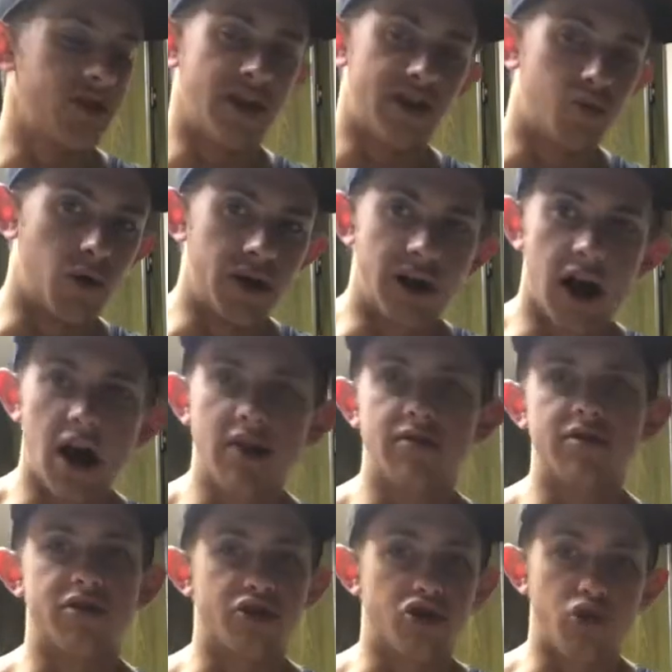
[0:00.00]
This one
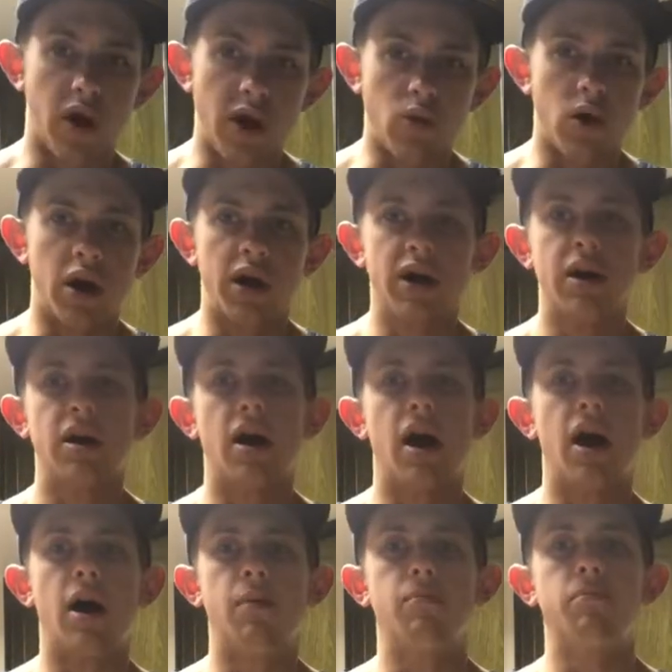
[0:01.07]
does. It's a great one.
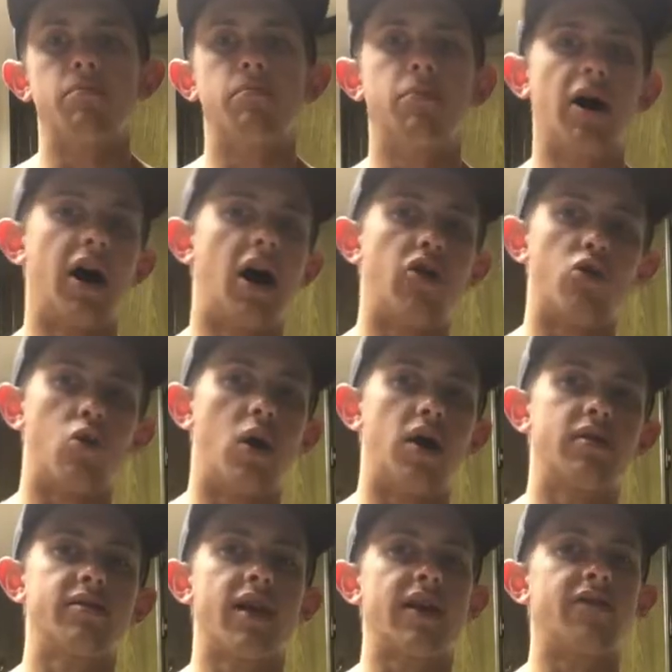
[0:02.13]
But other
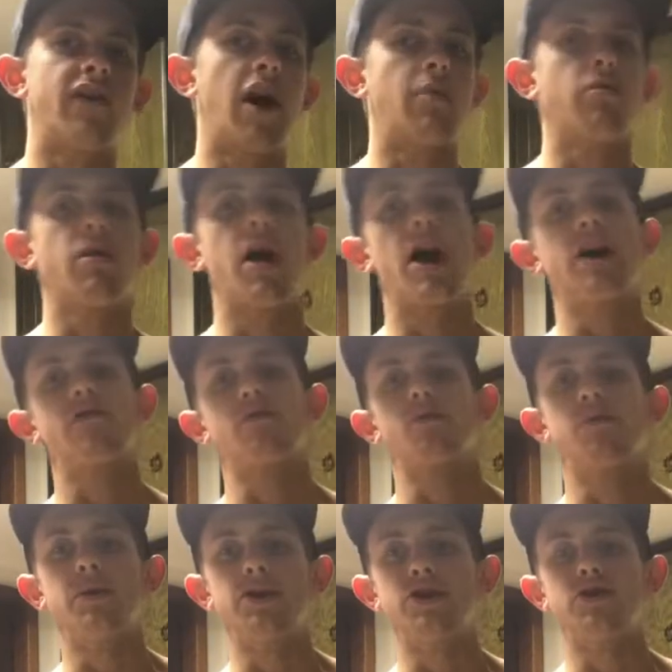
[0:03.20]
ones like FiberLife from
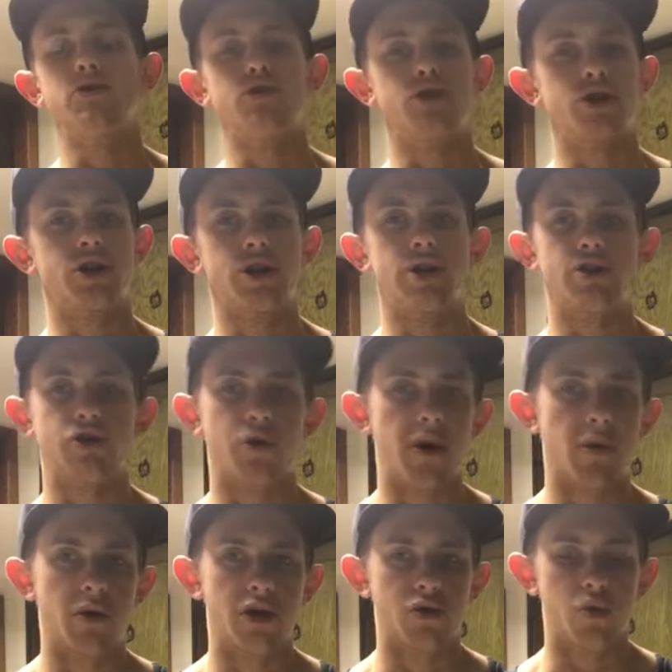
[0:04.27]
Species Nutrition is a
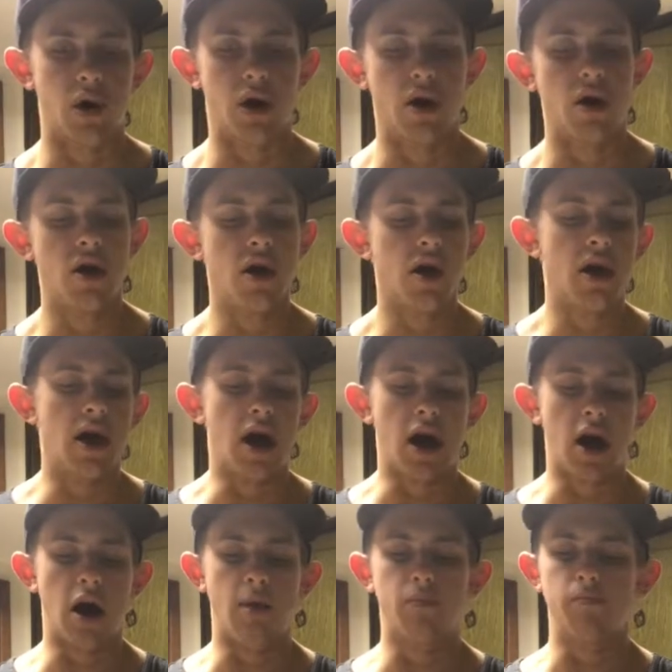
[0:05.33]
great one as well.
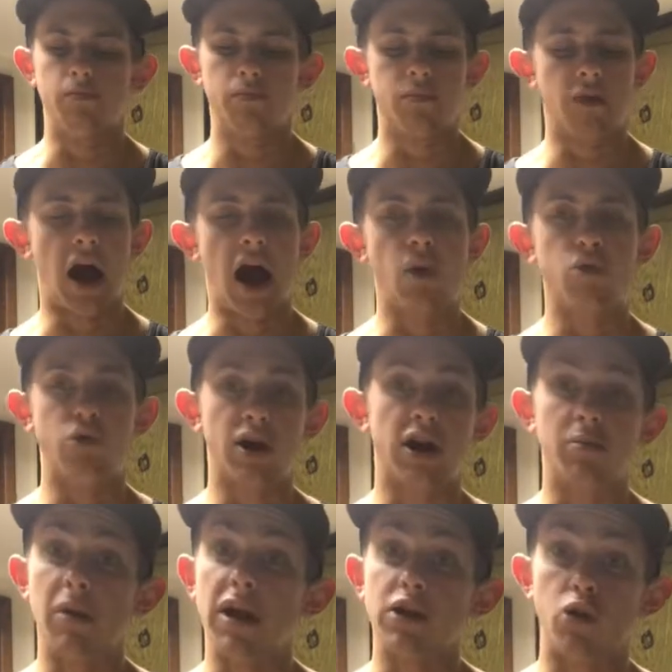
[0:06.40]
I would
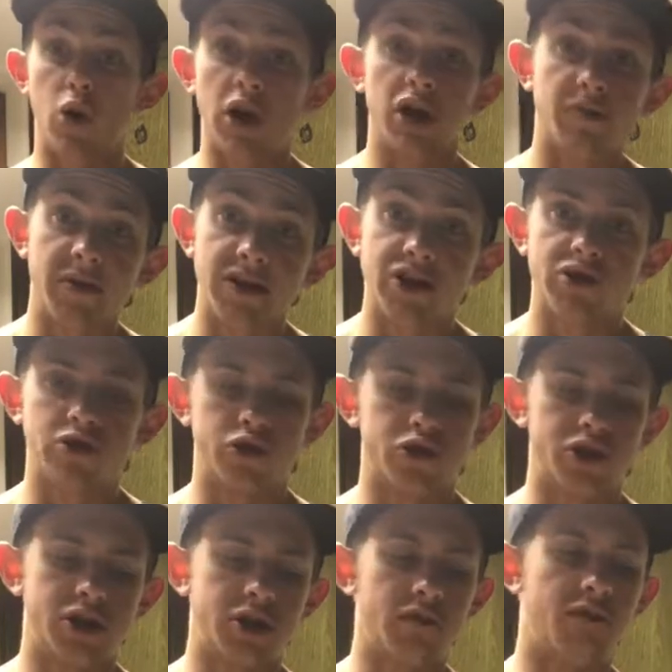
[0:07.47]
recommend going to Species
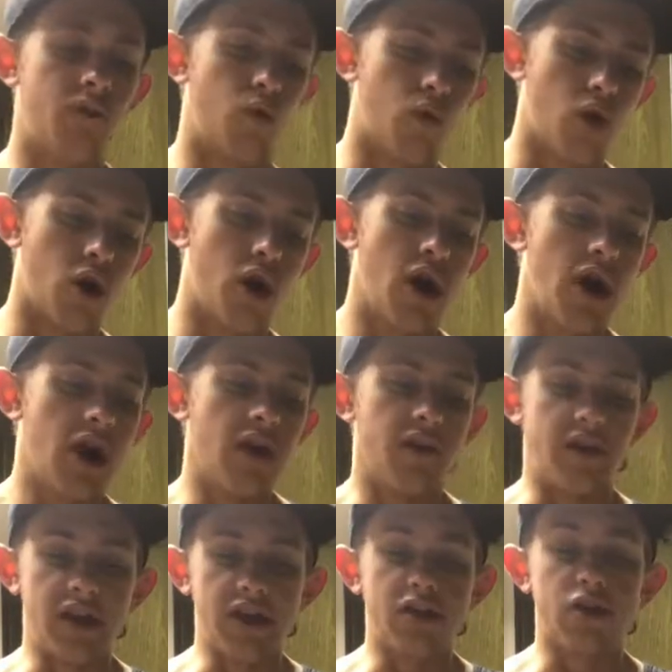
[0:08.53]
Nutrition for
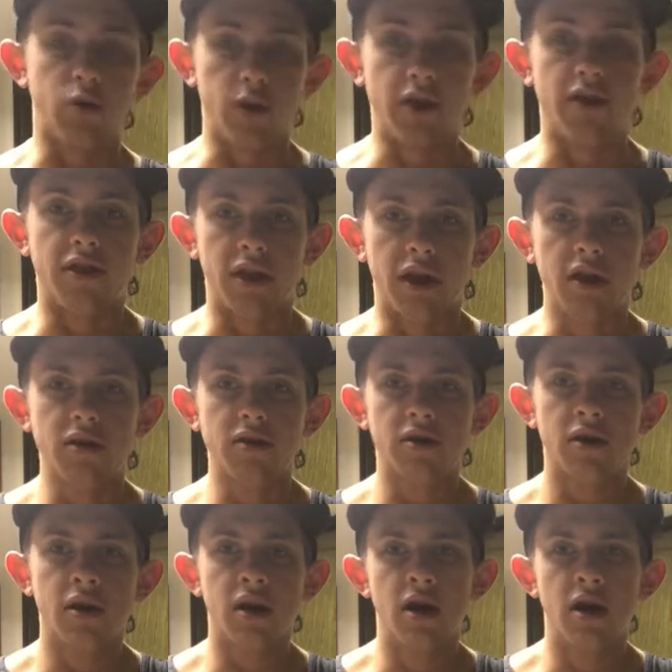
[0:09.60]
these 3 things.